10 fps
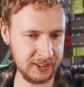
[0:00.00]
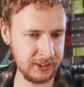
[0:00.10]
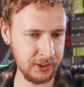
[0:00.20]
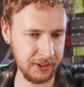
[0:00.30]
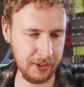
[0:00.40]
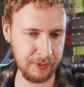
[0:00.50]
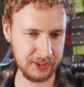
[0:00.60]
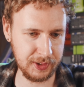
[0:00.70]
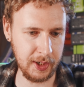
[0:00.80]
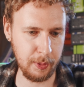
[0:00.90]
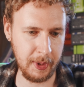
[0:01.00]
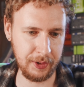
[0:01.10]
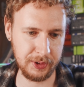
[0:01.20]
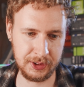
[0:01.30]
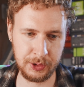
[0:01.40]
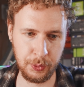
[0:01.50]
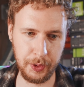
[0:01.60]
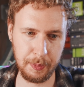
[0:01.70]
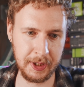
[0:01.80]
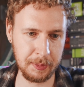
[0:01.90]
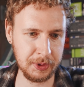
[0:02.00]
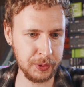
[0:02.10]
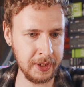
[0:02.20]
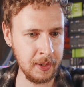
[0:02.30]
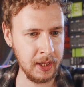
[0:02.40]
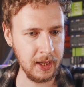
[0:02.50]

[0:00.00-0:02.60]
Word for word: These are the different Stratum addresses you would pick between.